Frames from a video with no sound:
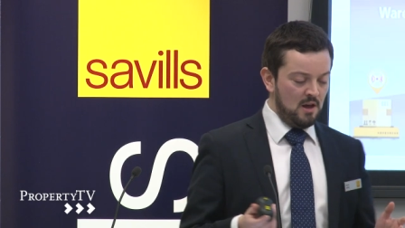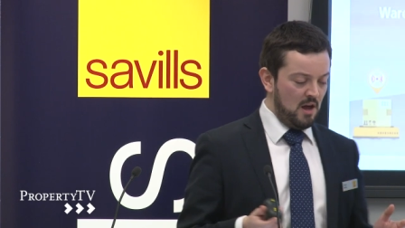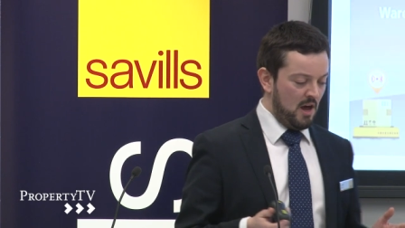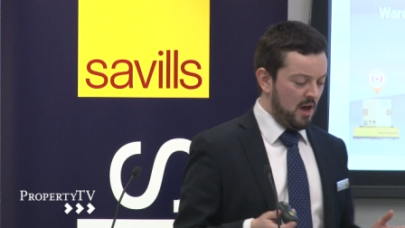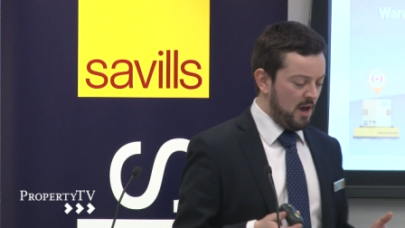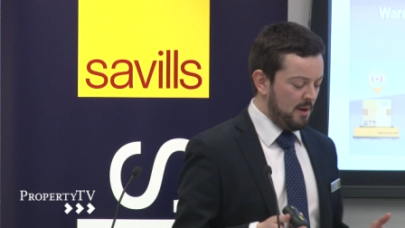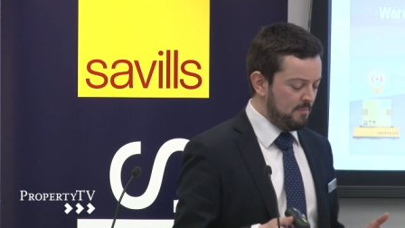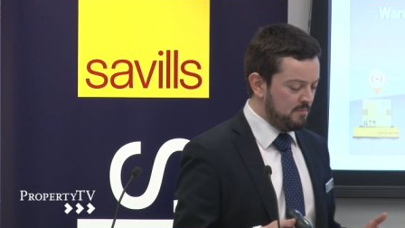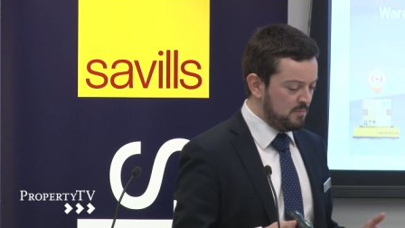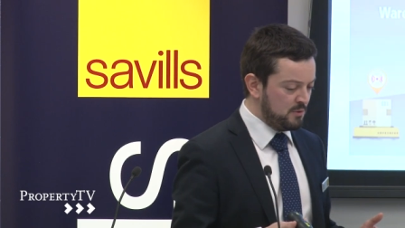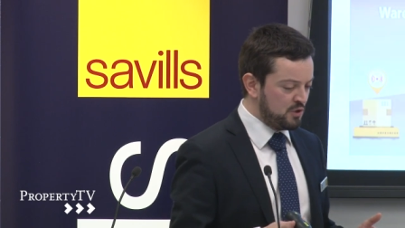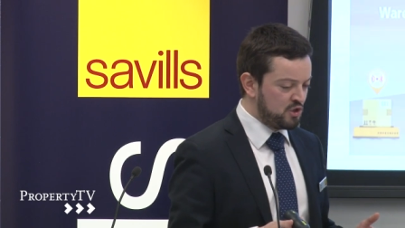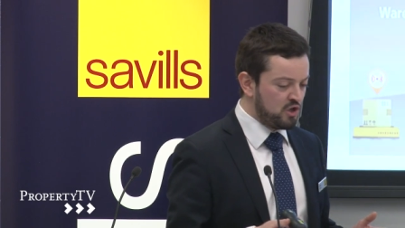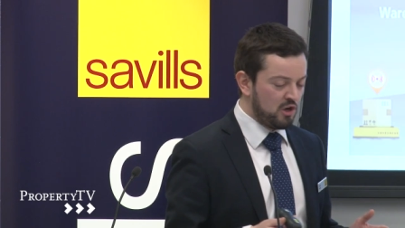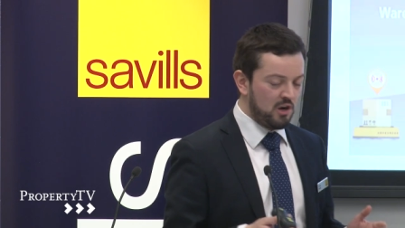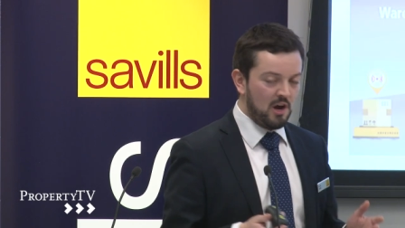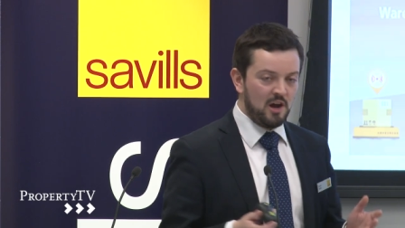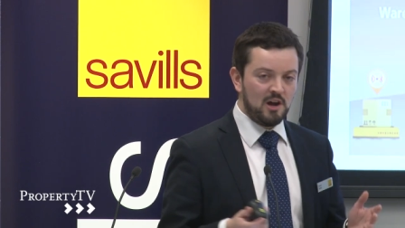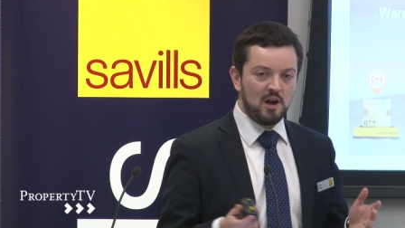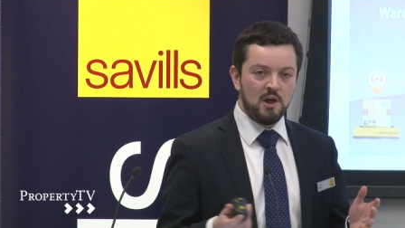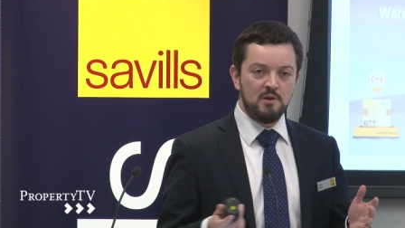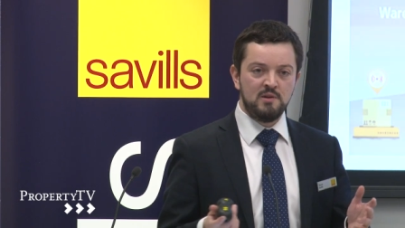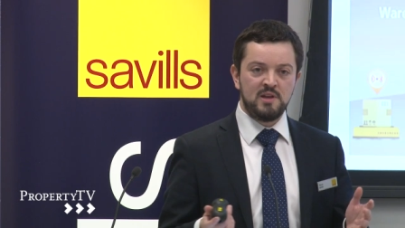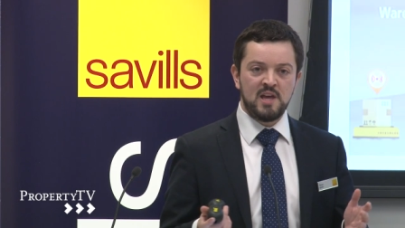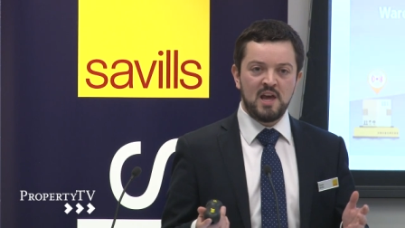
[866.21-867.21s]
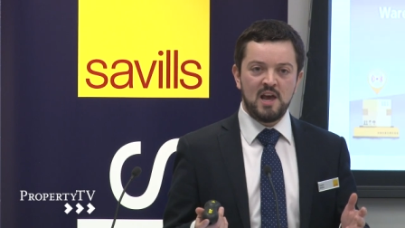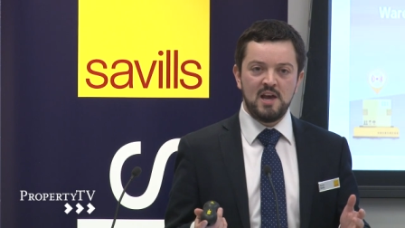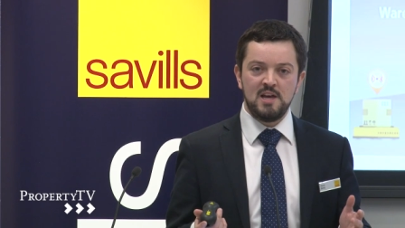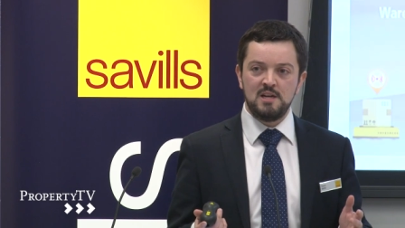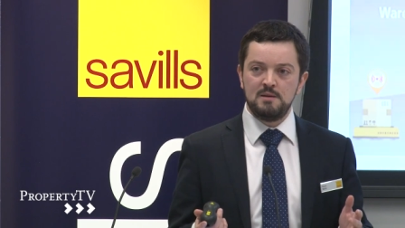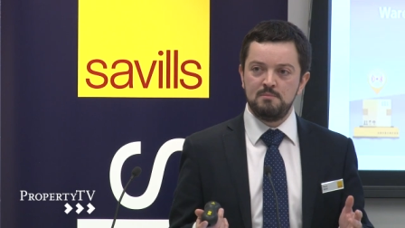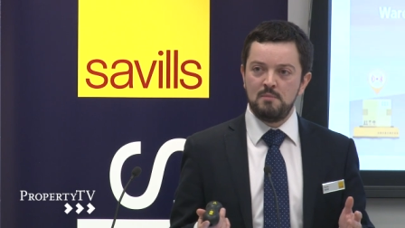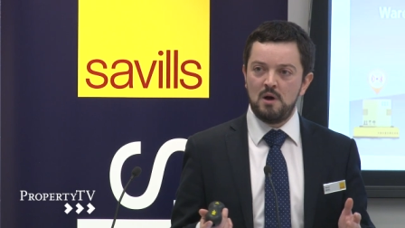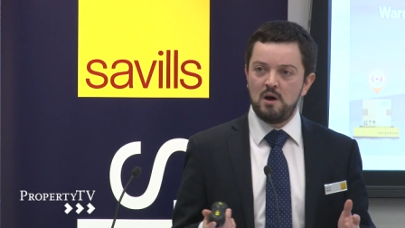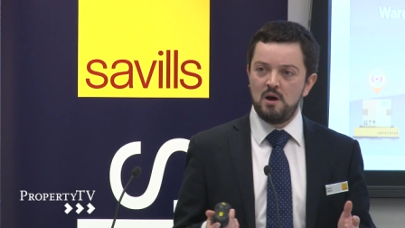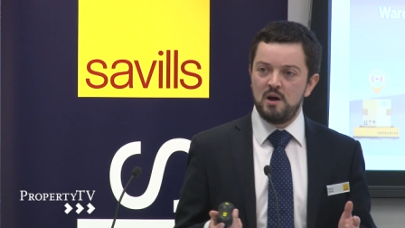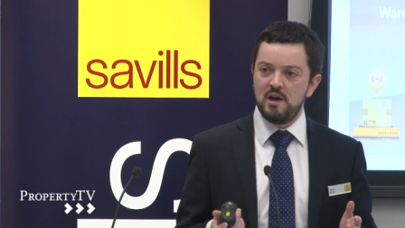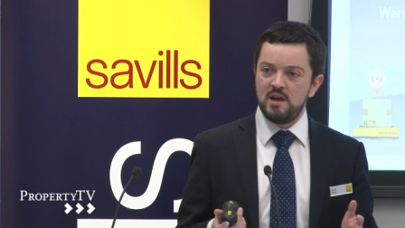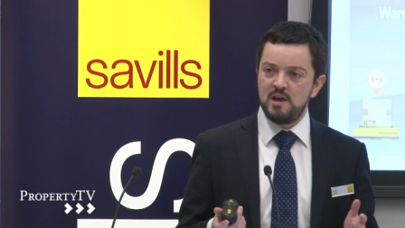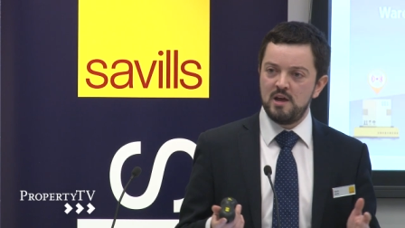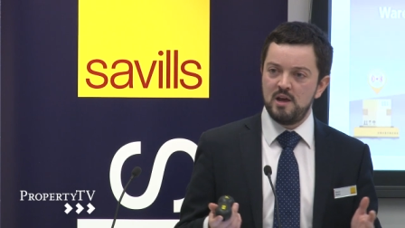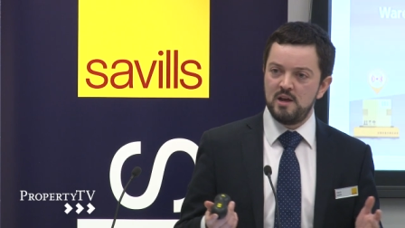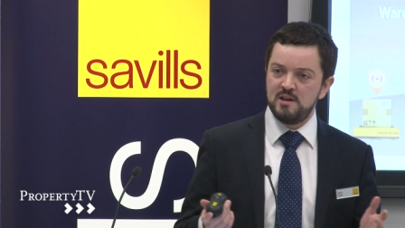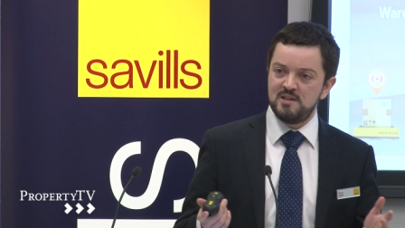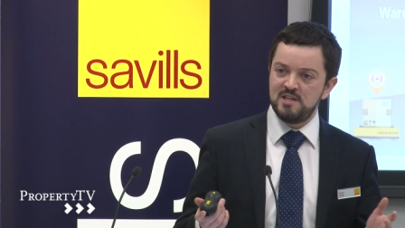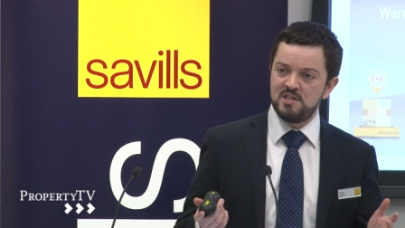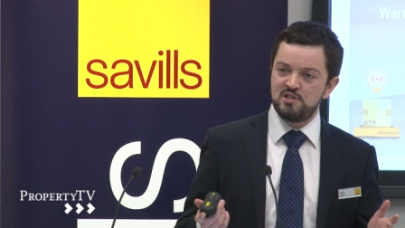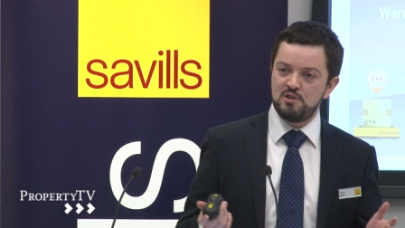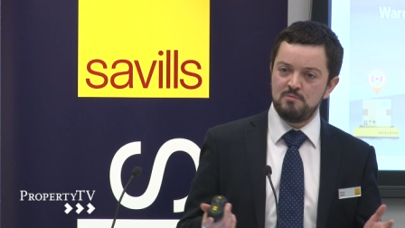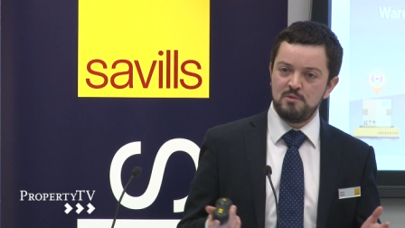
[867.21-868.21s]
Should I locate
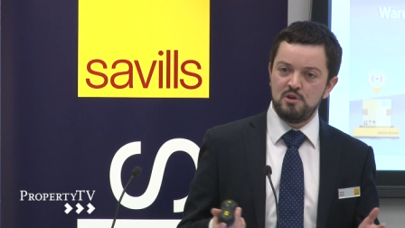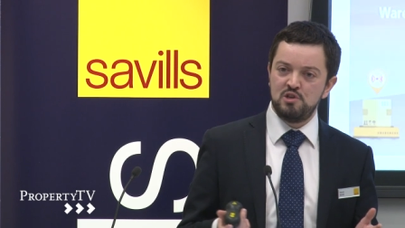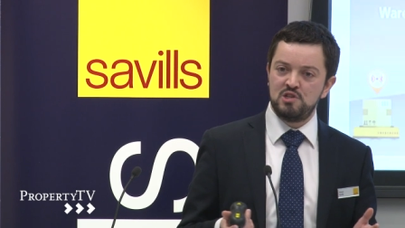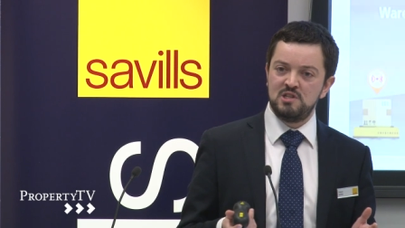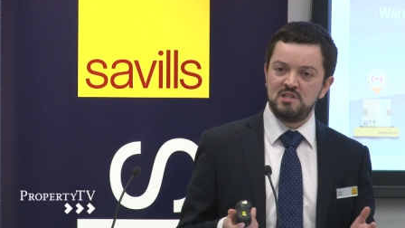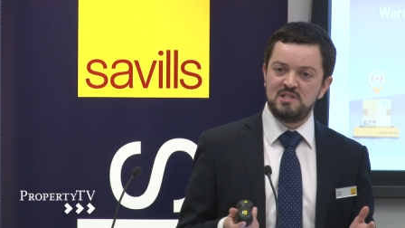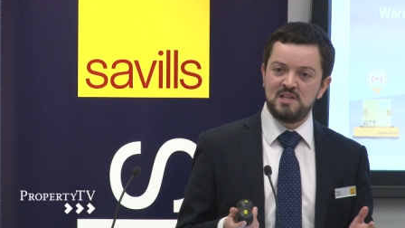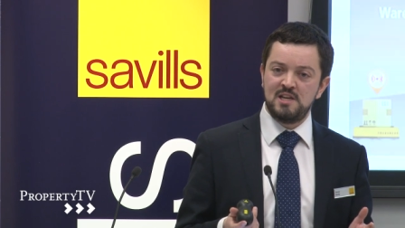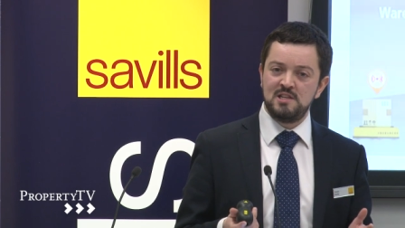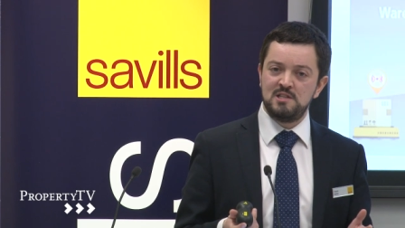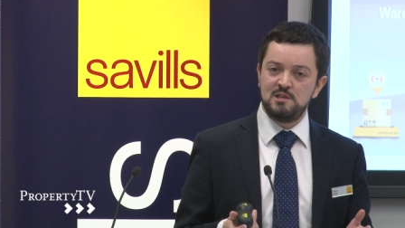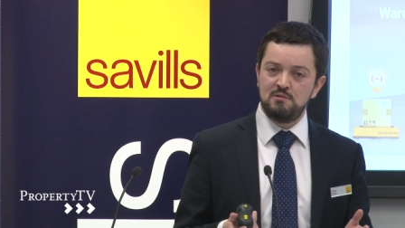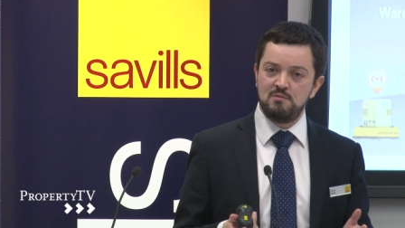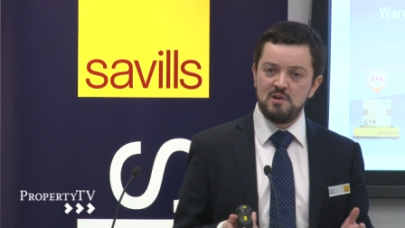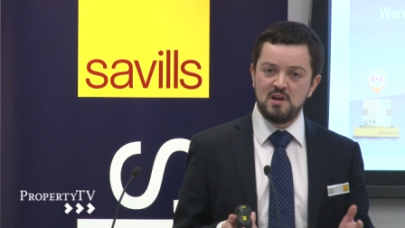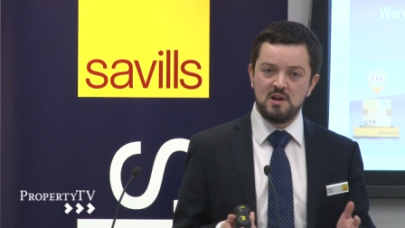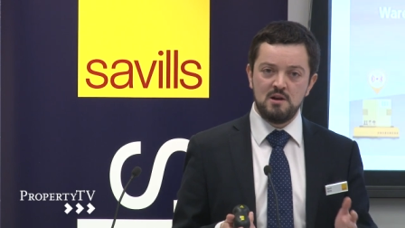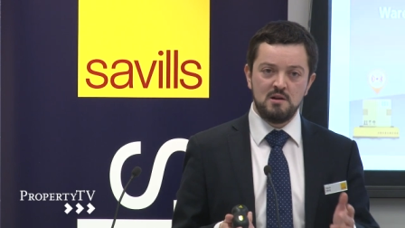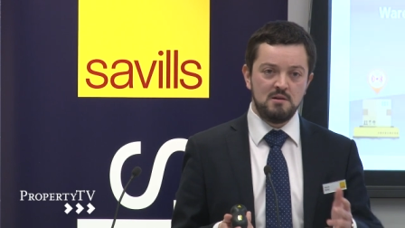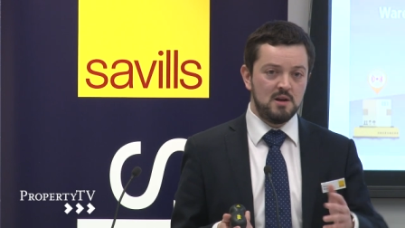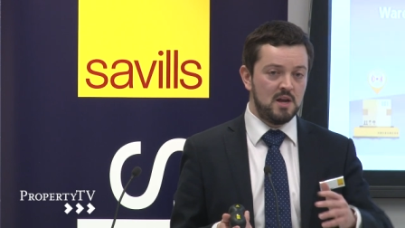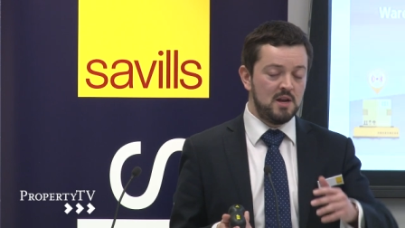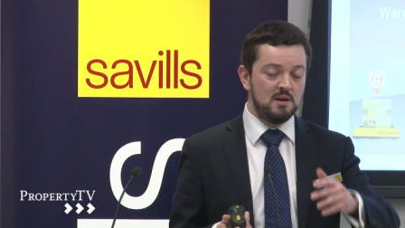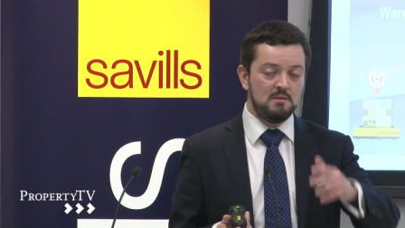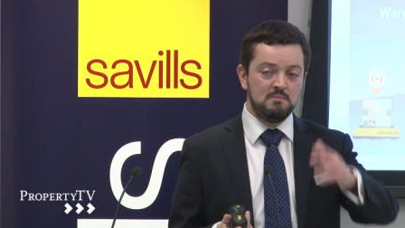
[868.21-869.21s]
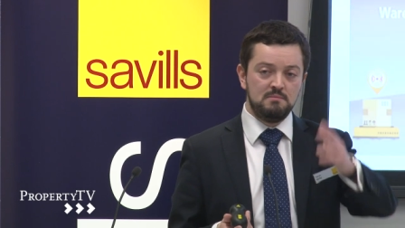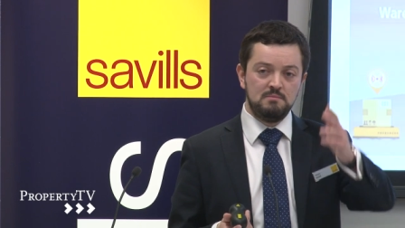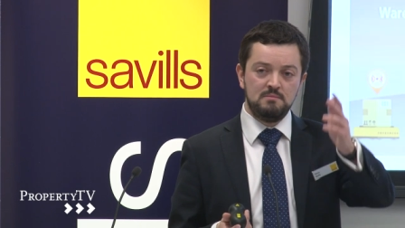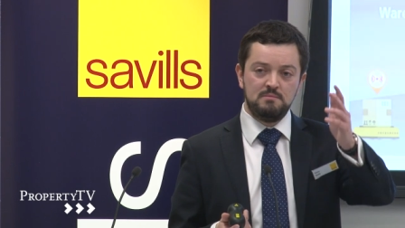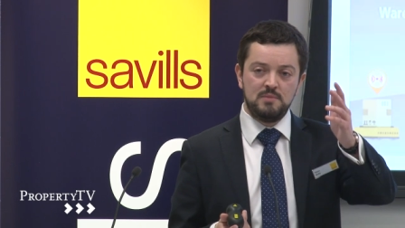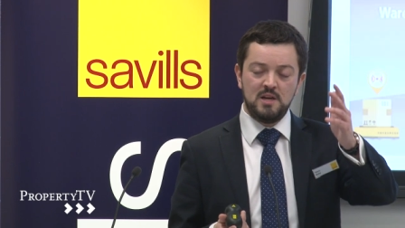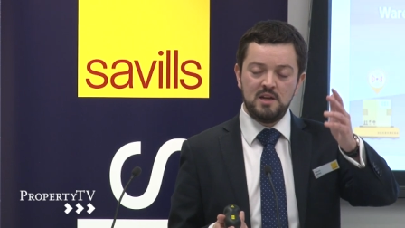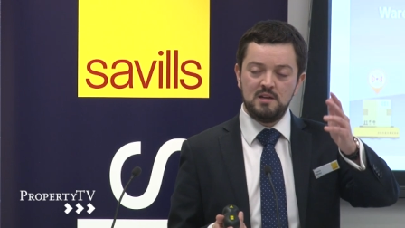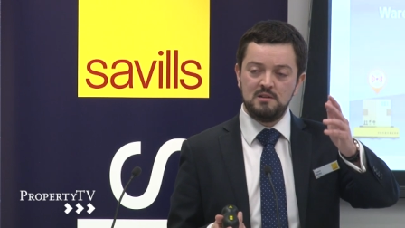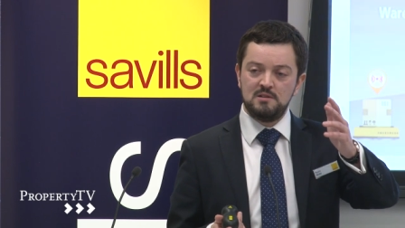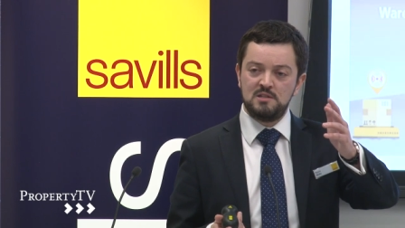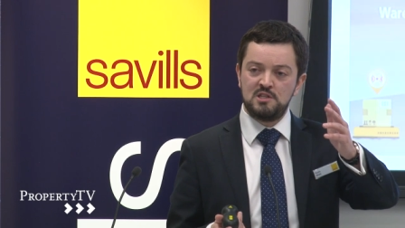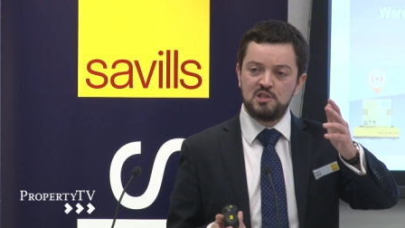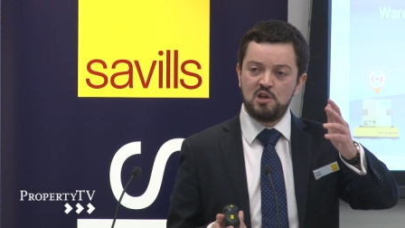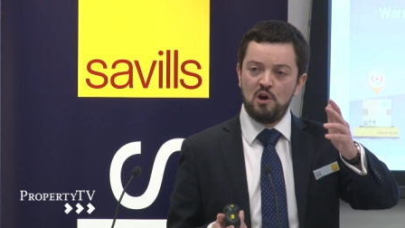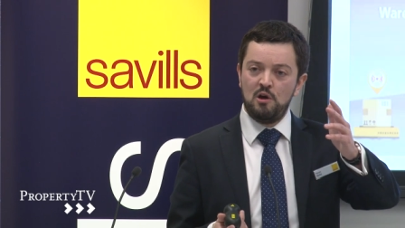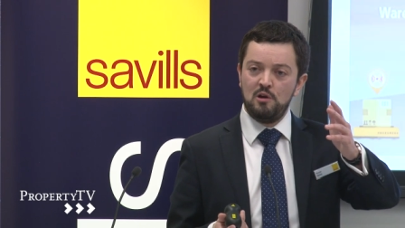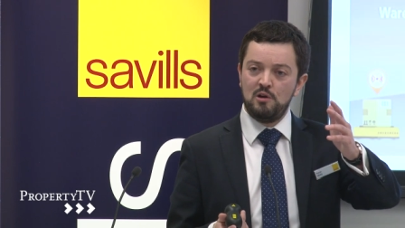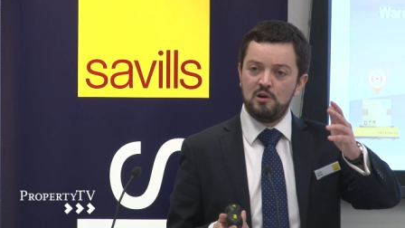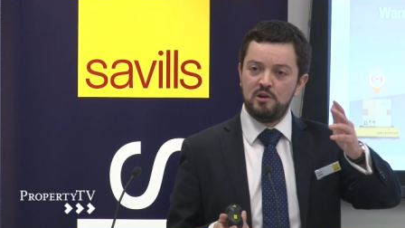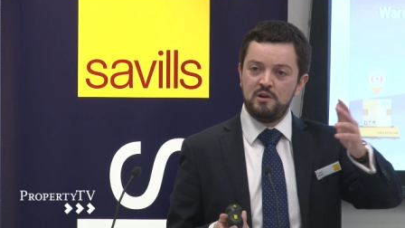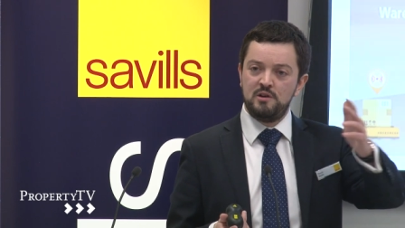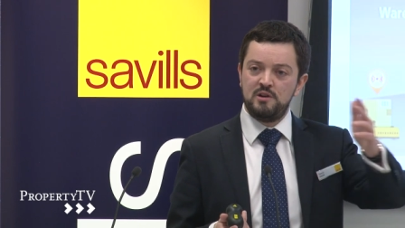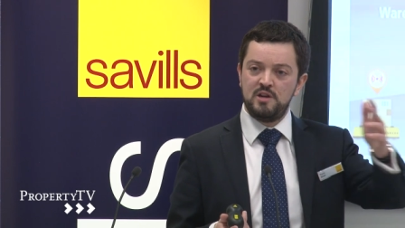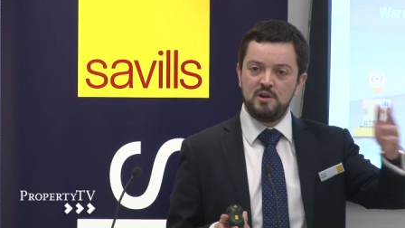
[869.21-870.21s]
my distribution center in
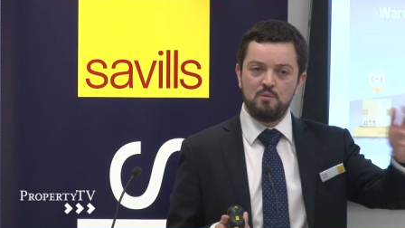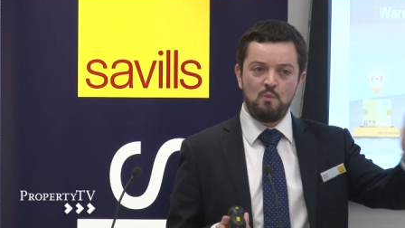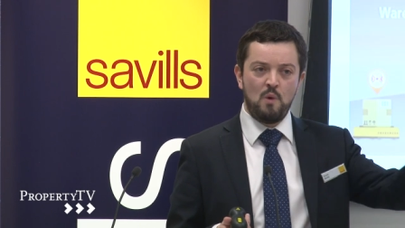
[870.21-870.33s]
Scotland,